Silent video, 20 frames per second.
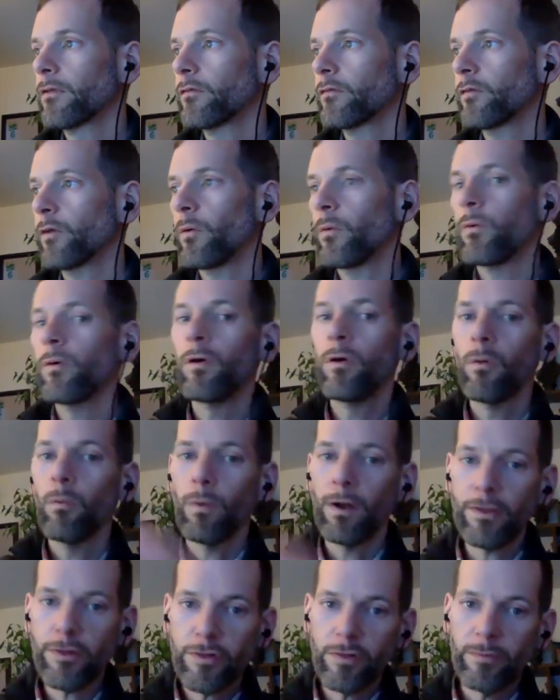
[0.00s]
so
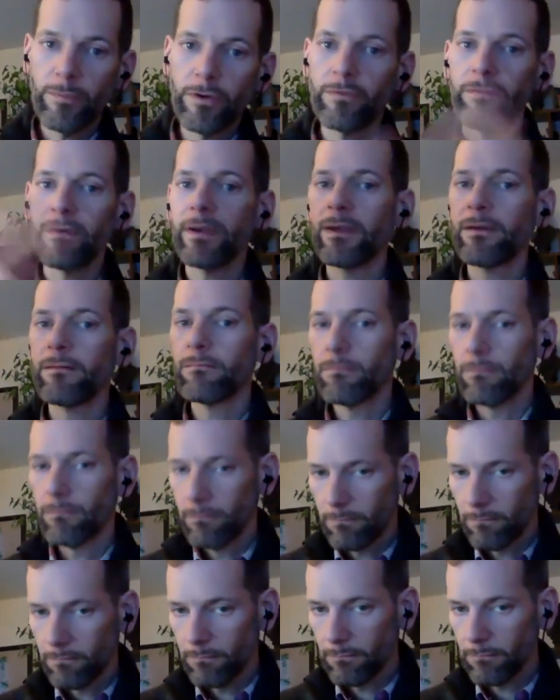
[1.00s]
watch the movie,
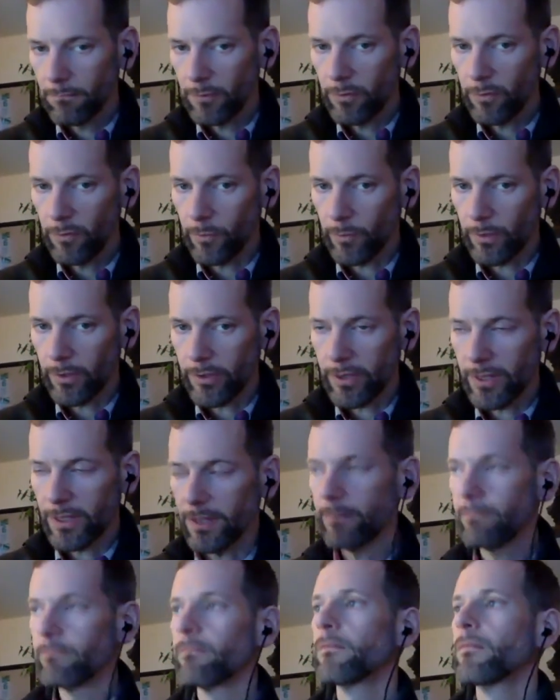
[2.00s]
do the
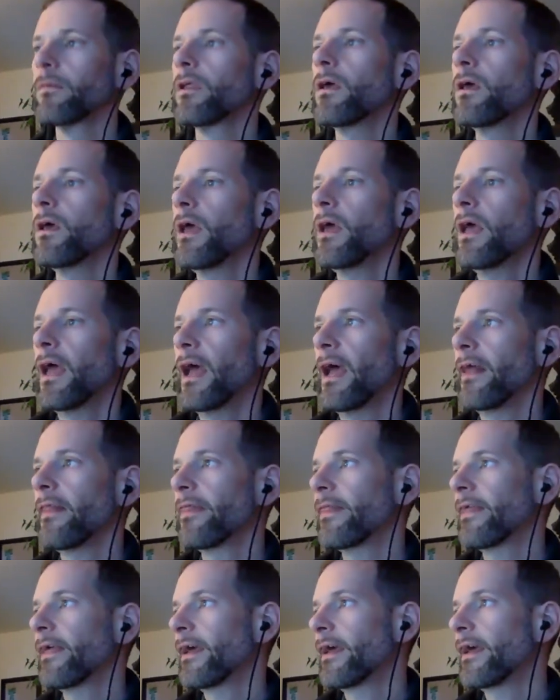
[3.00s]
worksheet,
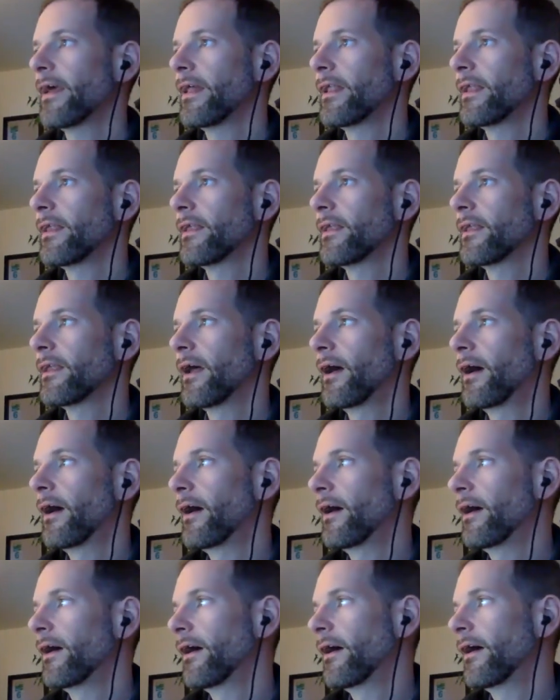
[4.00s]
and then
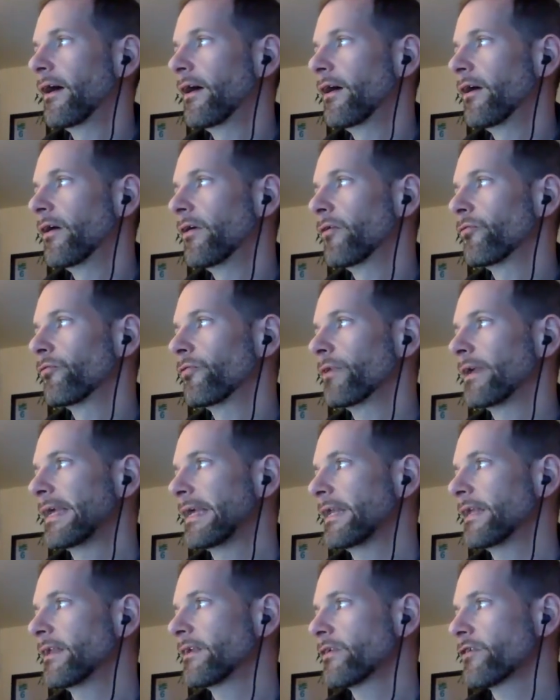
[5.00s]
uh,
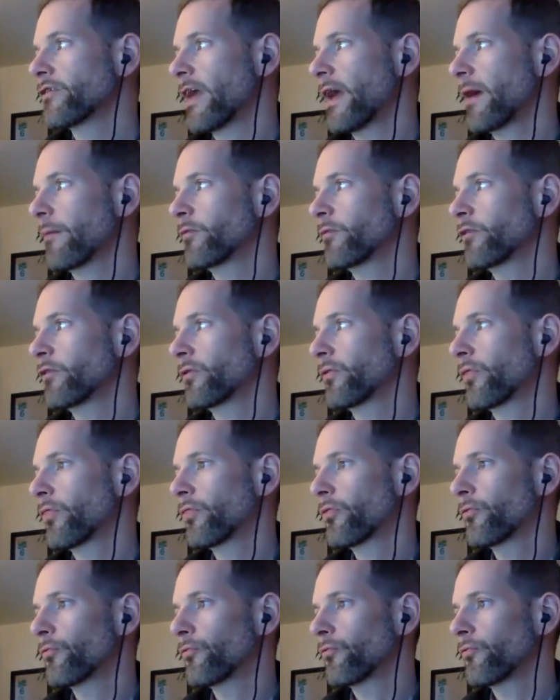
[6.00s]
read chapter
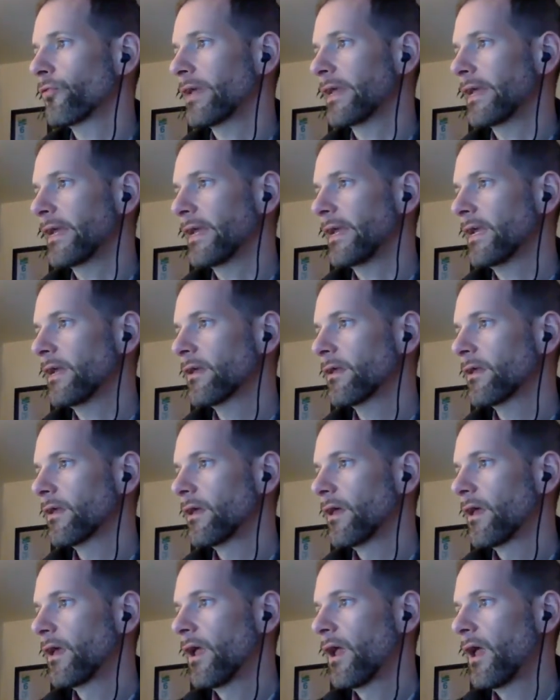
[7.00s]
three
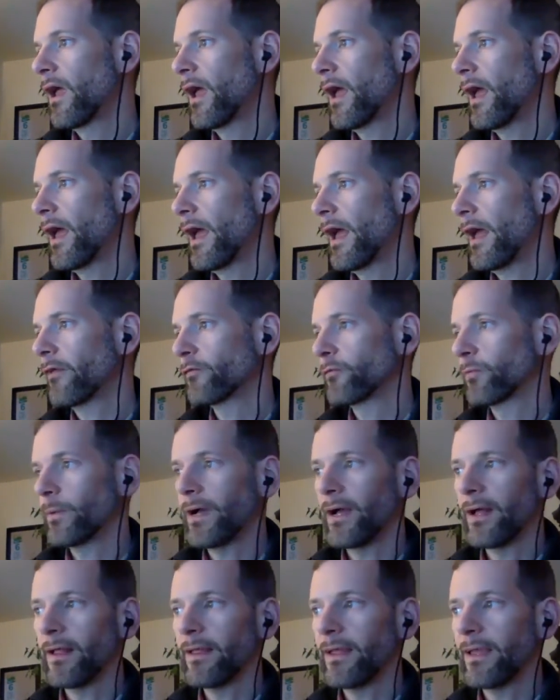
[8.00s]
as
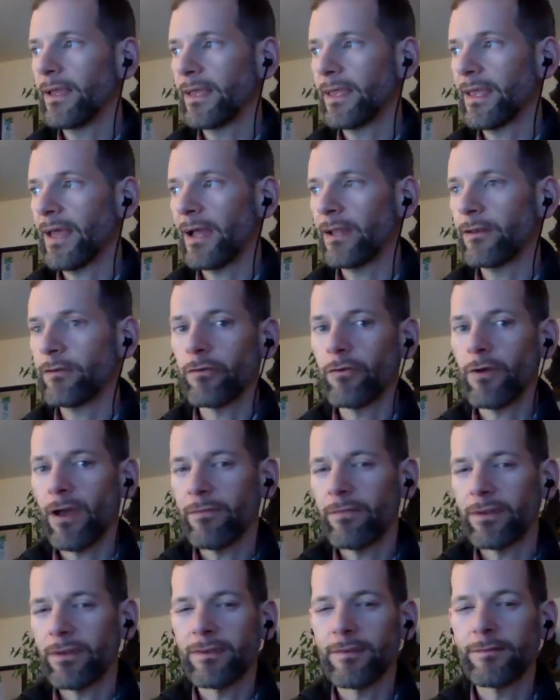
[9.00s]
well in Guide to
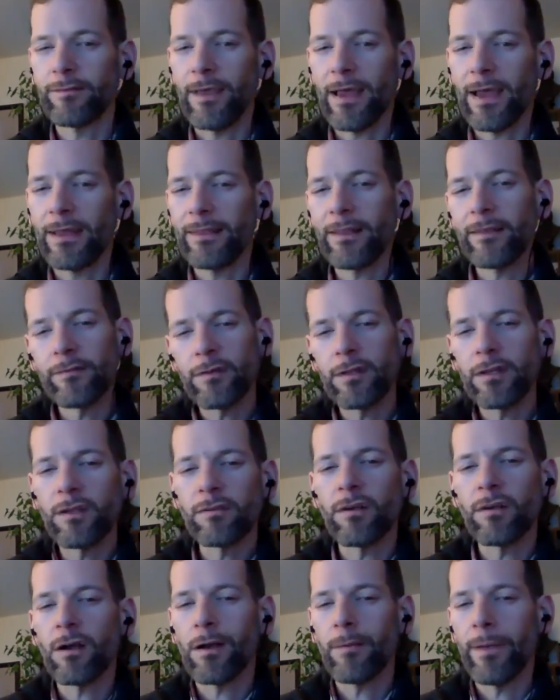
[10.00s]
Graphic Design. That's going
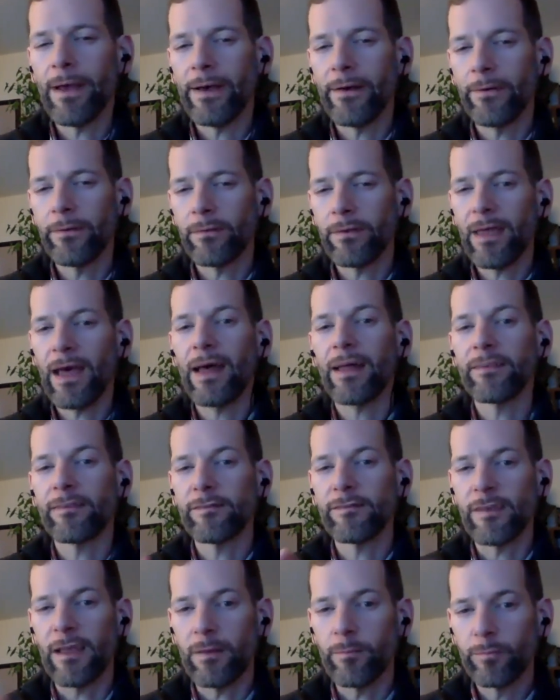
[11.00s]
to talk about
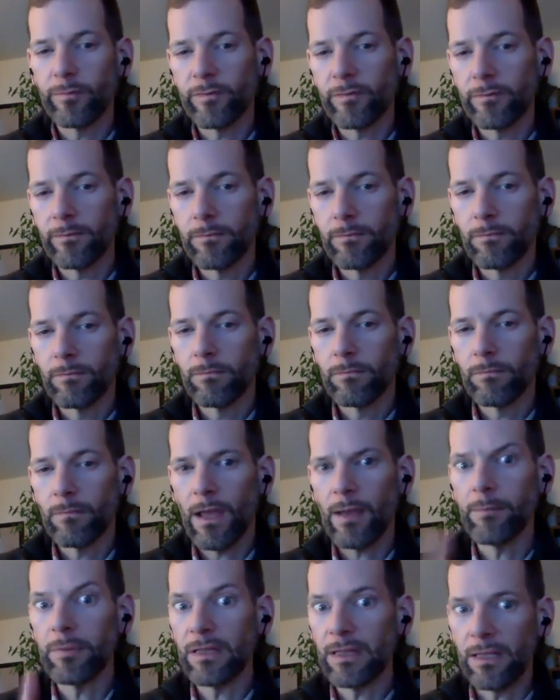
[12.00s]
concepts,
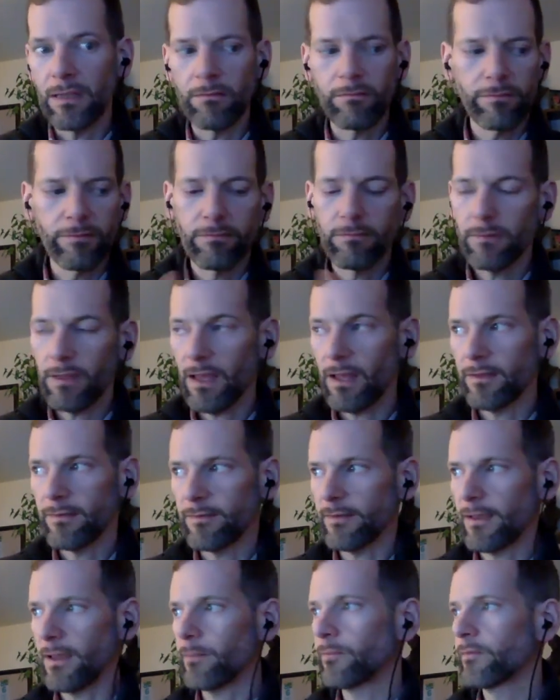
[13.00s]
I believe,
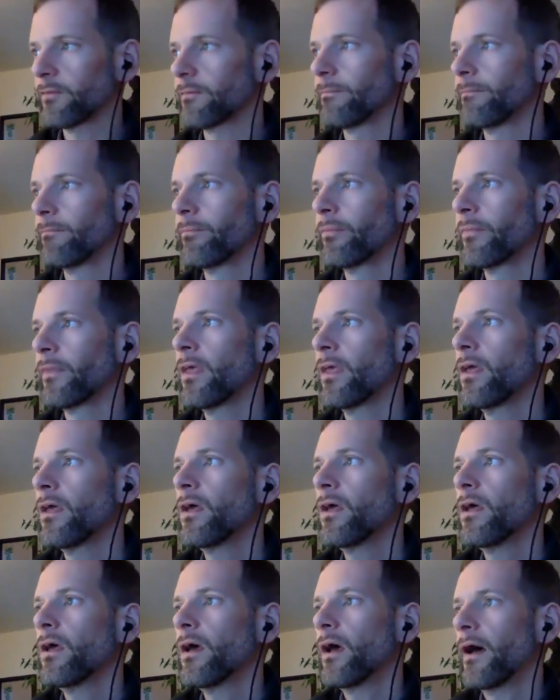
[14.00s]
concepts.
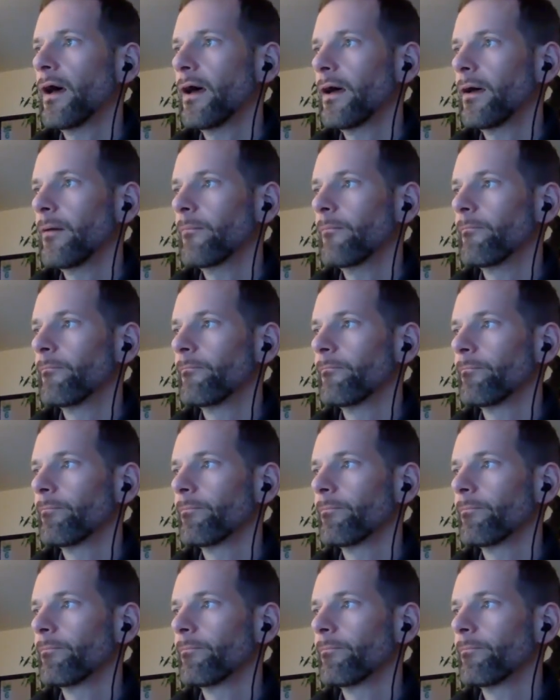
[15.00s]
Um,